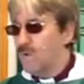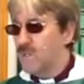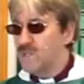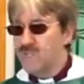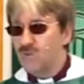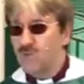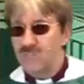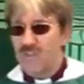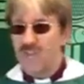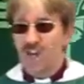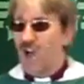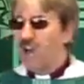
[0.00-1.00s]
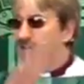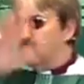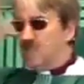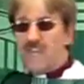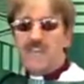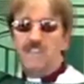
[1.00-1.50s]
still saying, I don't
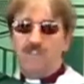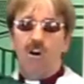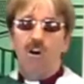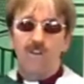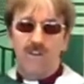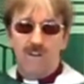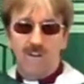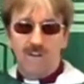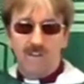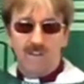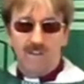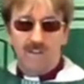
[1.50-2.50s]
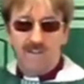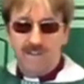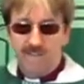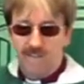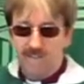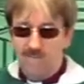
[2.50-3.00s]
need God,
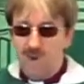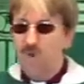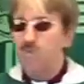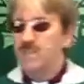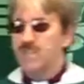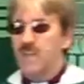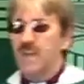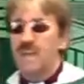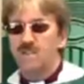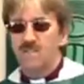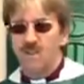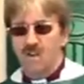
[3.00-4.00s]
while we're saying,